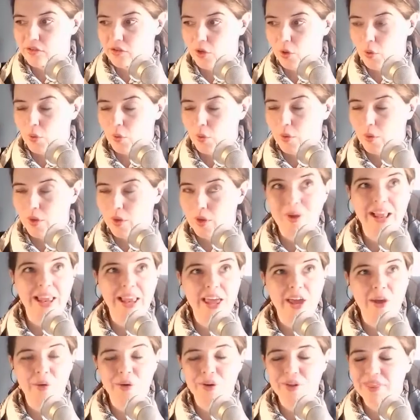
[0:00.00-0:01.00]
going well.
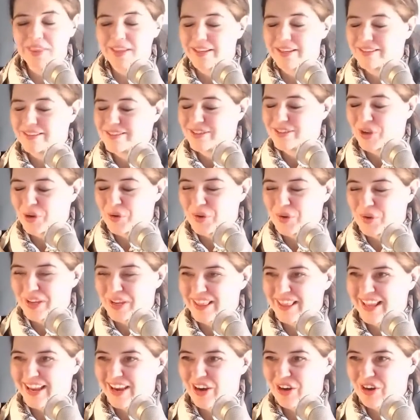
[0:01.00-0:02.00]
How are things
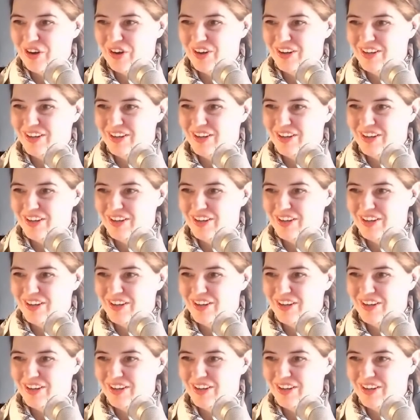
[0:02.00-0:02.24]
going there?